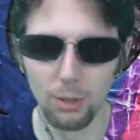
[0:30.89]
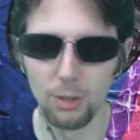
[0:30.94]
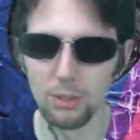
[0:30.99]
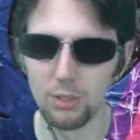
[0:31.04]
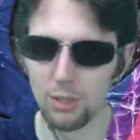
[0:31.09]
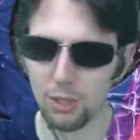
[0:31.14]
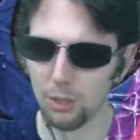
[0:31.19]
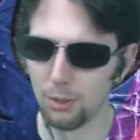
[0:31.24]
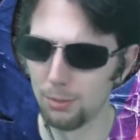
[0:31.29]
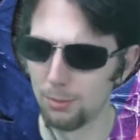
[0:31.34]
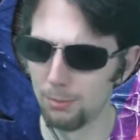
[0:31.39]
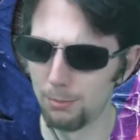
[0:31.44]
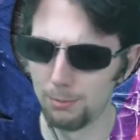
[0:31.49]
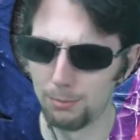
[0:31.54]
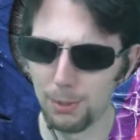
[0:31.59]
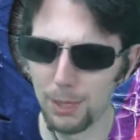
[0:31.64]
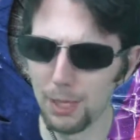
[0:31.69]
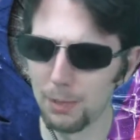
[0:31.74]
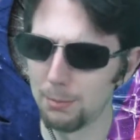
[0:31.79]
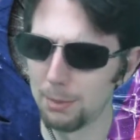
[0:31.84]
I'll still
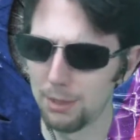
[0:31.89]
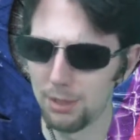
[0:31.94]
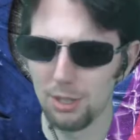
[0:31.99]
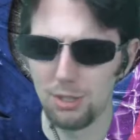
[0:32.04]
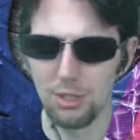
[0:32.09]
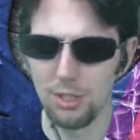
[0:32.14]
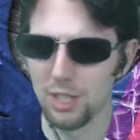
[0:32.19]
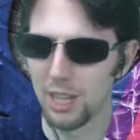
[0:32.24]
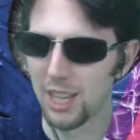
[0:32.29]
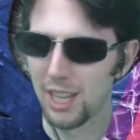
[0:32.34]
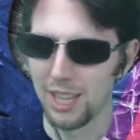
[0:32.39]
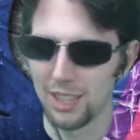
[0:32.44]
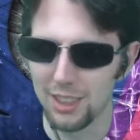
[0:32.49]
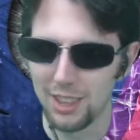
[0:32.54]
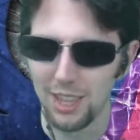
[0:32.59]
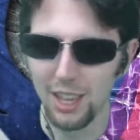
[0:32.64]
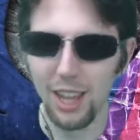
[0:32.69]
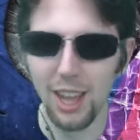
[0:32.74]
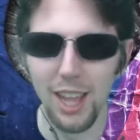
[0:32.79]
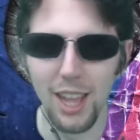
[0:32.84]
be in position to hit
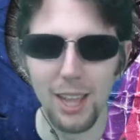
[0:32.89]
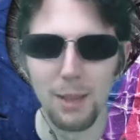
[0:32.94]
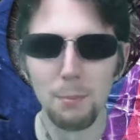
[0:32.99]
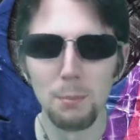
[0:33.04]
the eye.